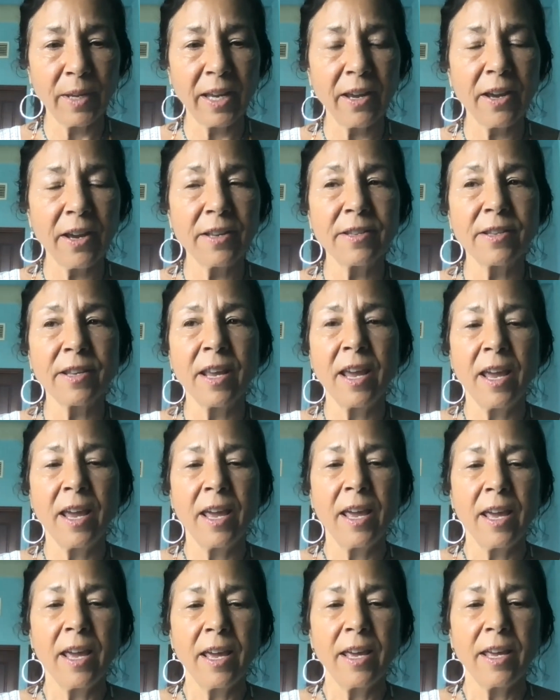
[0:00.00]
because
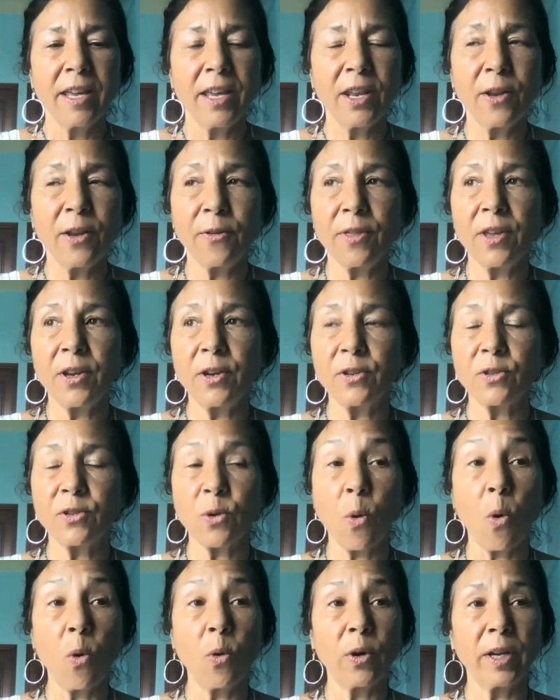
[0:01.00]

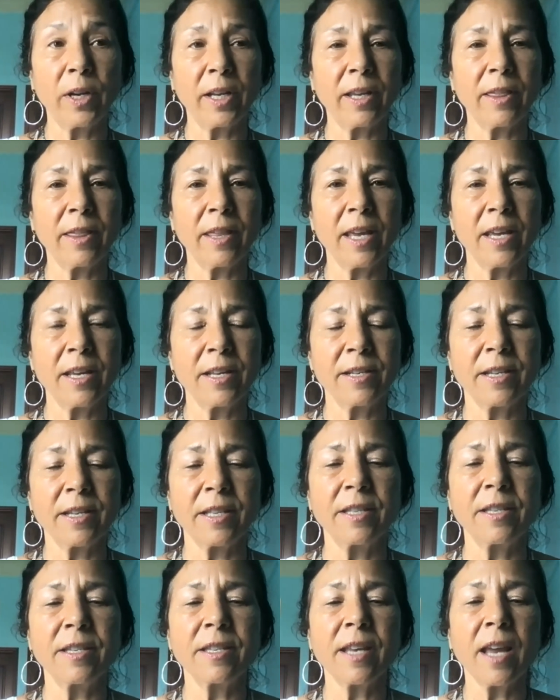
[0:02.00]
there's already
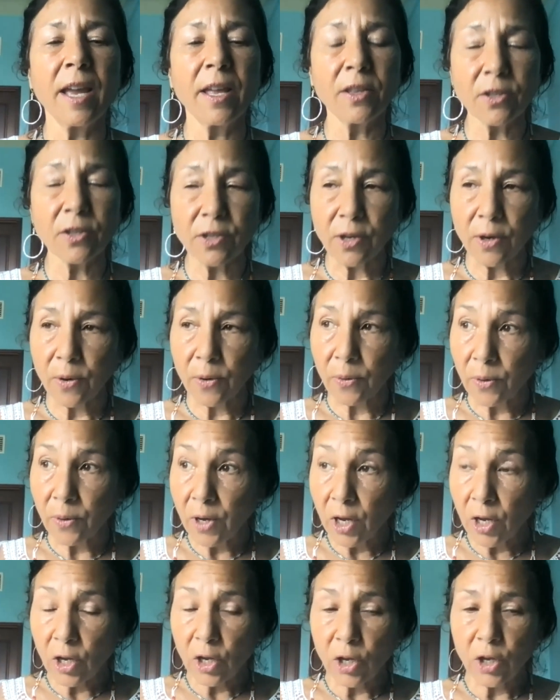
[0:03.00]
things in set.
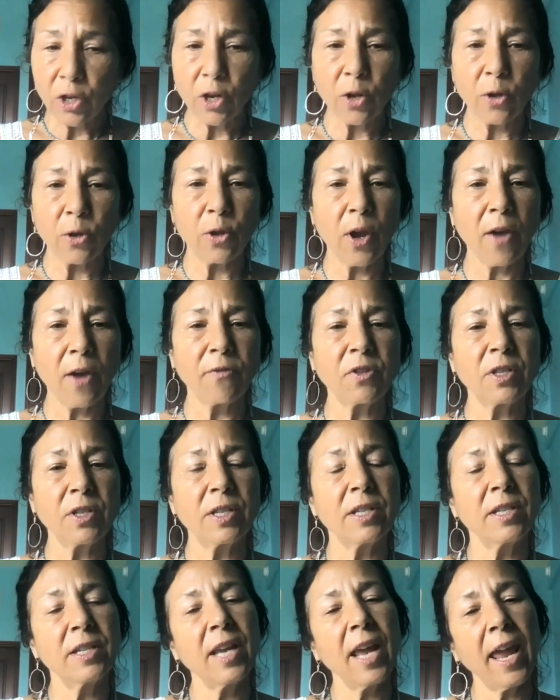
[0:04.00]
So you have
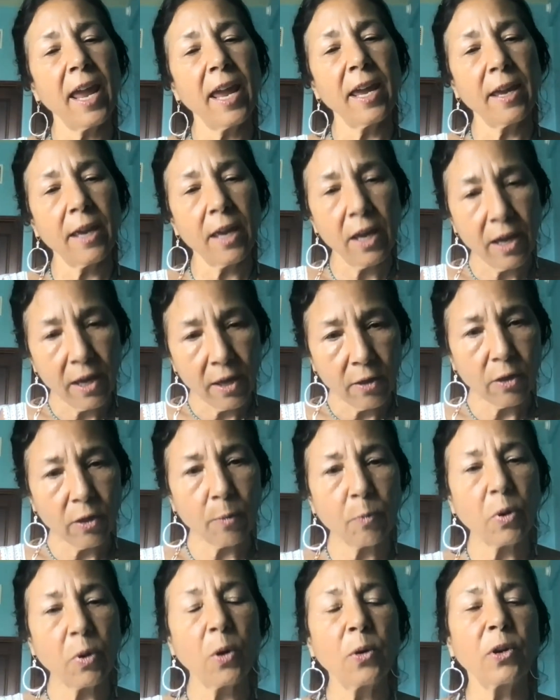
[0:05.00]
to take
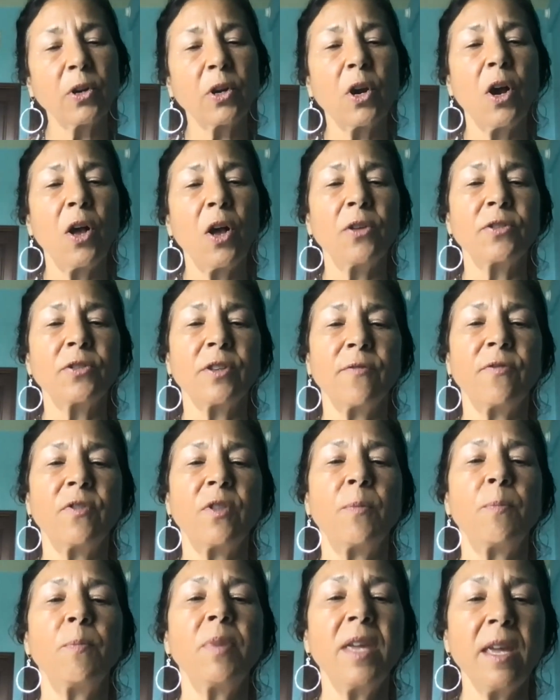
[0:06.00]
the protocols
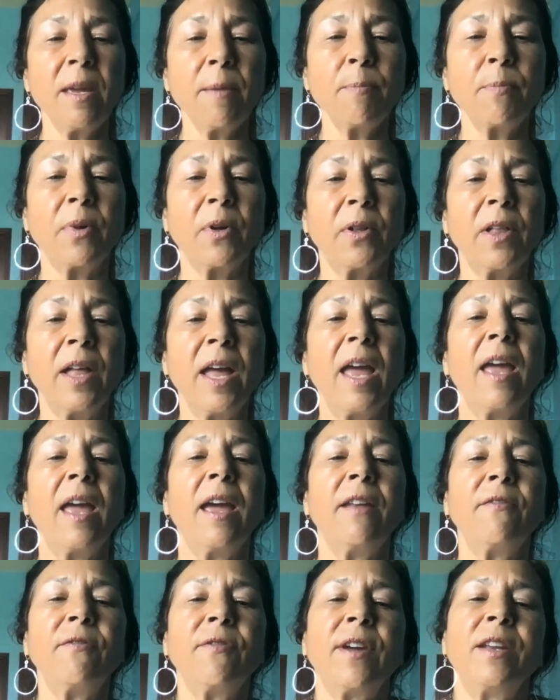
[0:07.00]
of the people
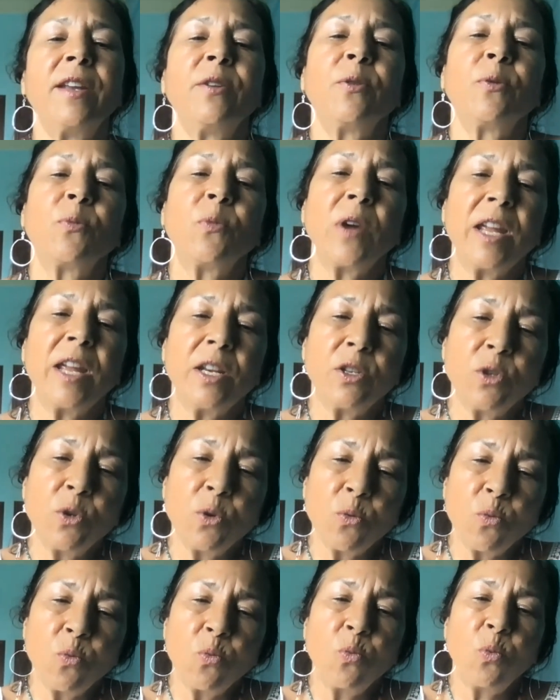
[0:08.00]
and find a way
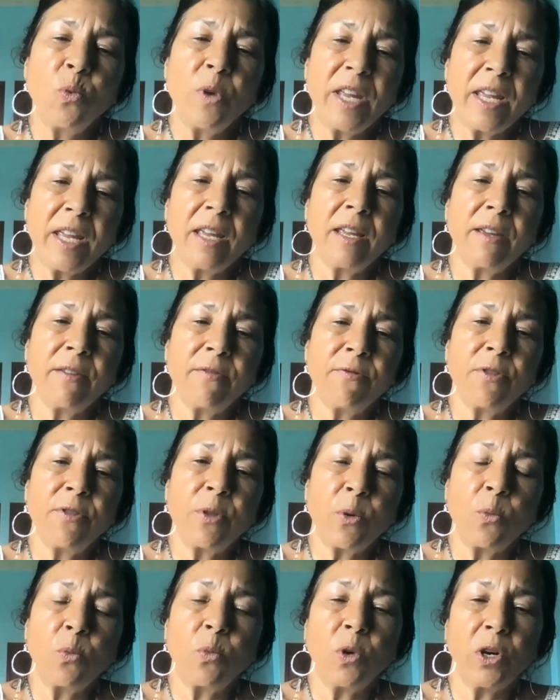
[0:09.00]
to weave
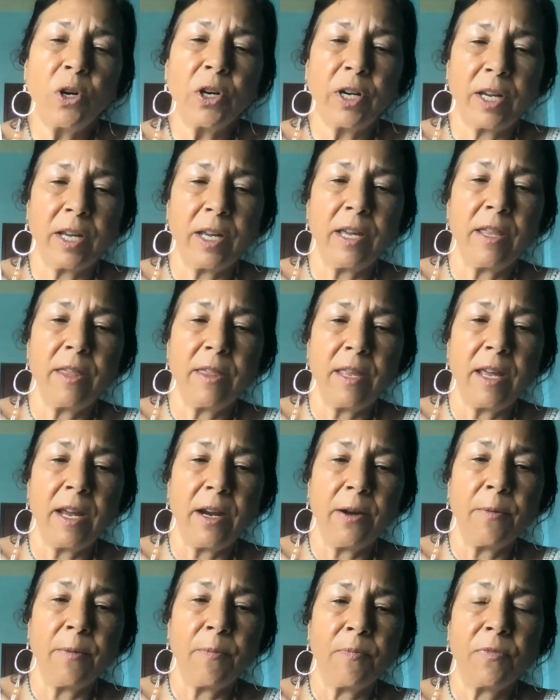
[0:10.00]
the work in
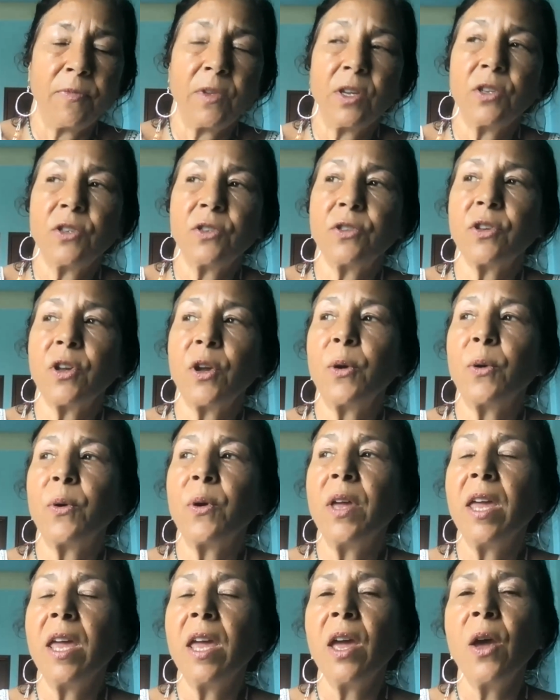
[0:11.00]
there.
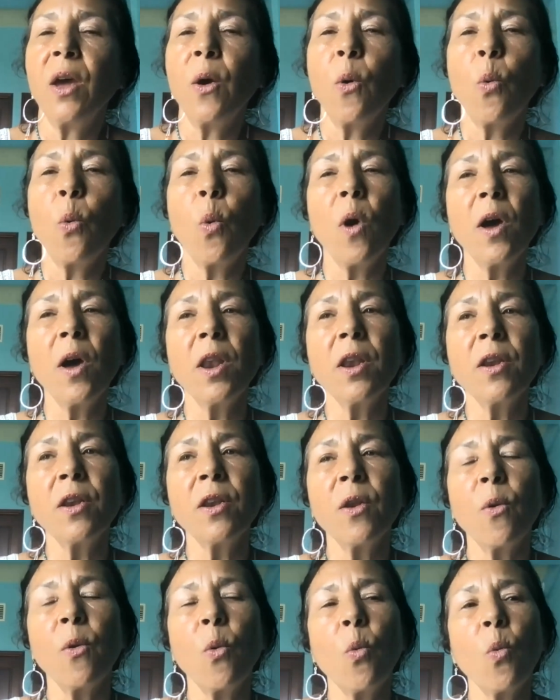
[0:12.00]
So
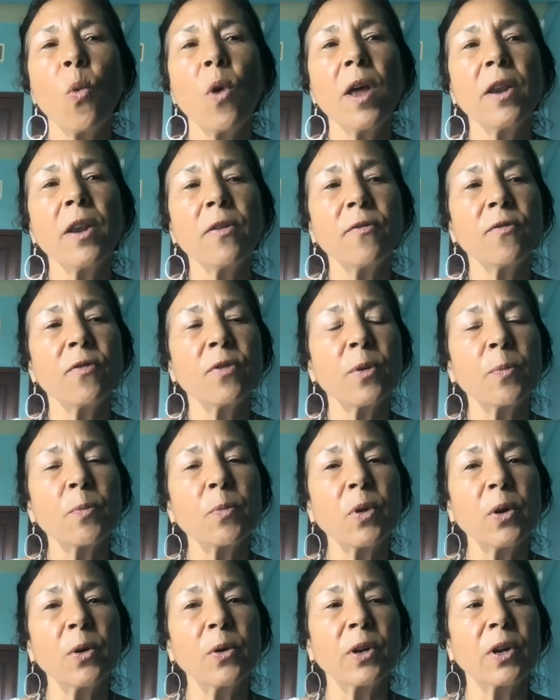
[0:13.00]
one of
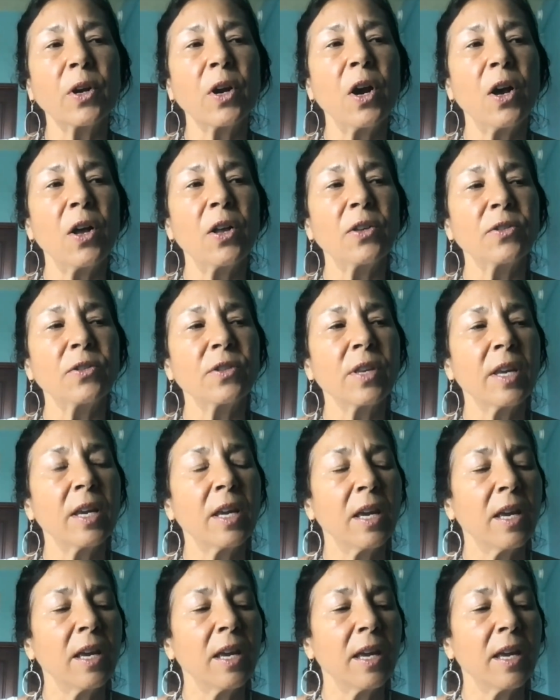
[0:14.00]
the protocols